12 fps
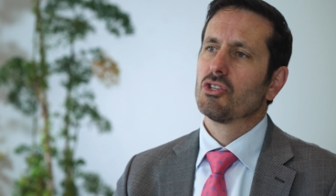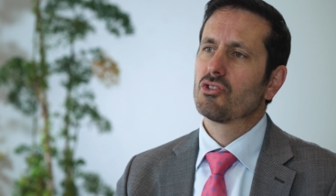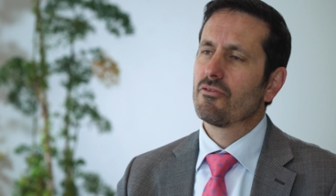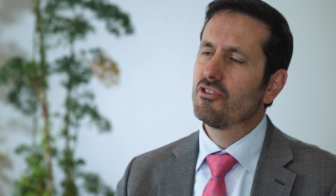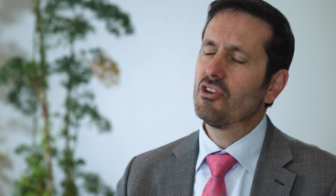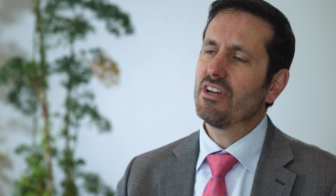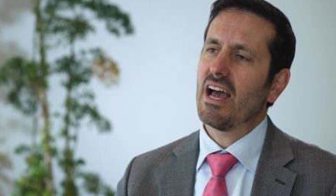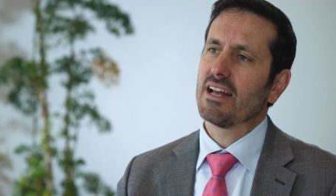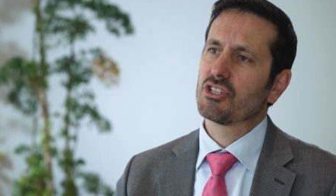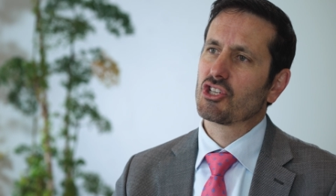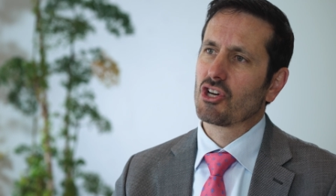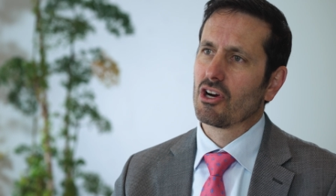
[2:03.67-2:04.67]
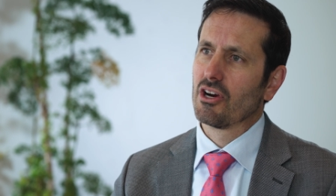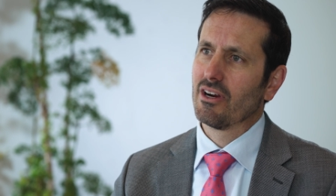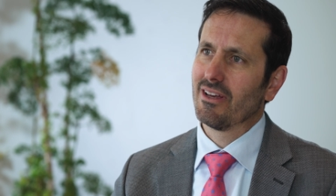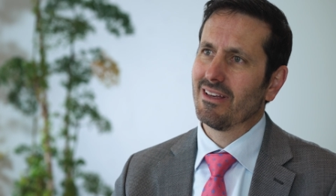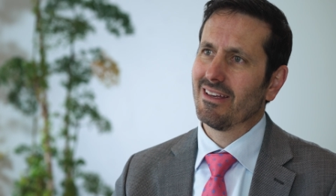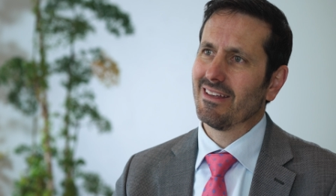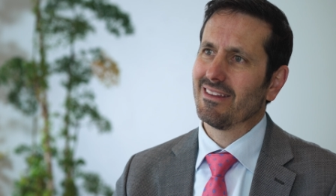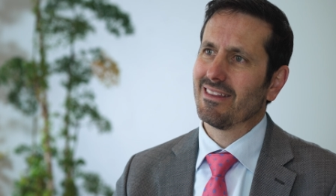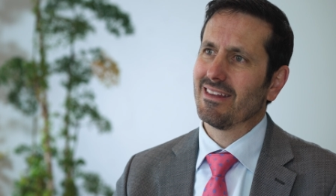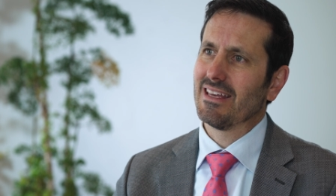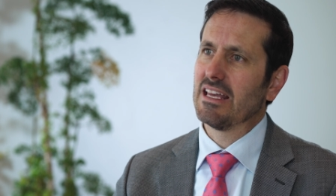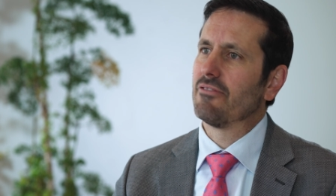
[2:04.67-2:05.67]
So if you're not sure
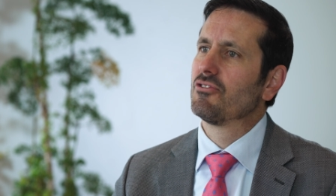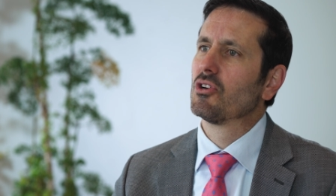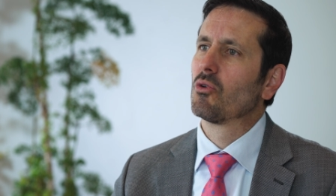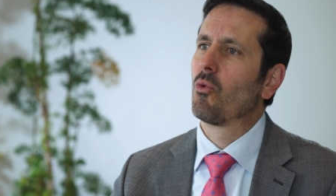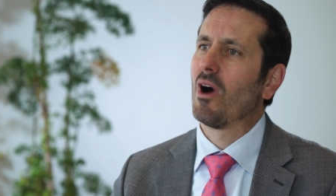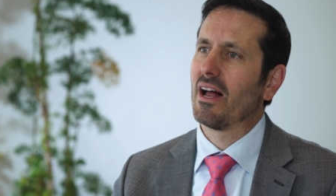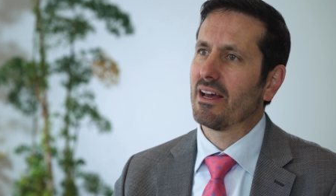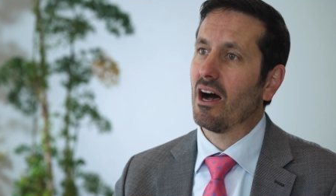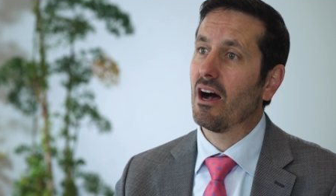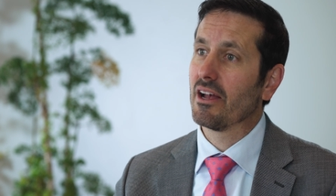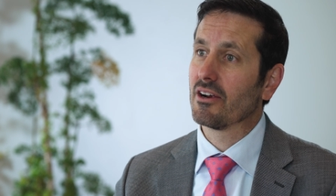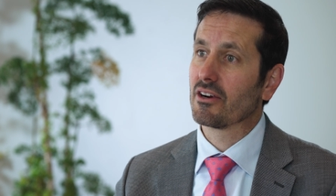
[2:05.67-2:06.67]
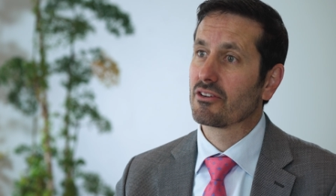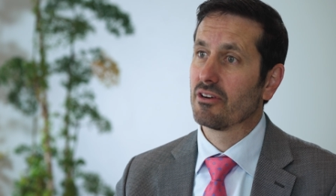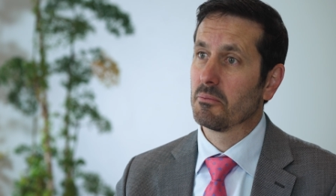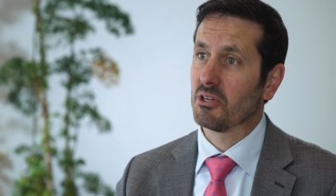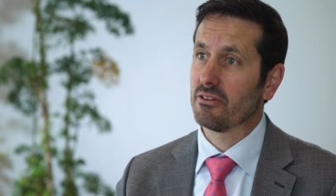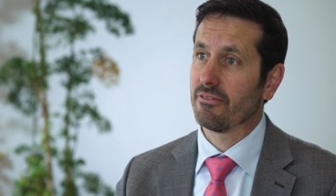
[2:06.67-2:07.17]
if you want to hire a criminal